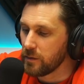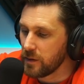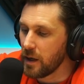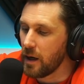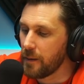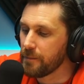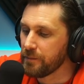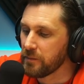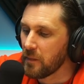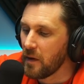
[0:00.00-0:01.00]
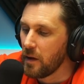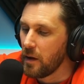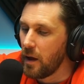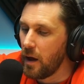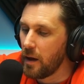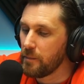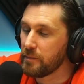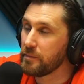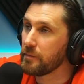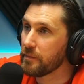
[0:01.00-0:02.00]
Yeah. Yeah, but then they. Uh,
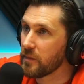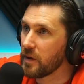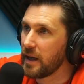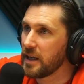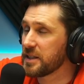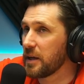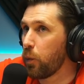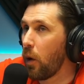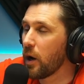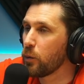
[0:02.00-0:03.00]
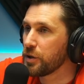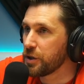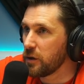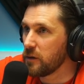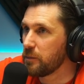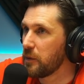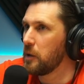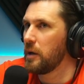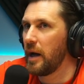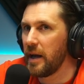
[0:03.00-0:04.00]
w- he said, Why would you
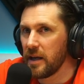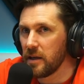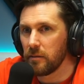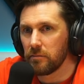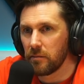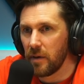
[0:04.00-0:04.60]
put a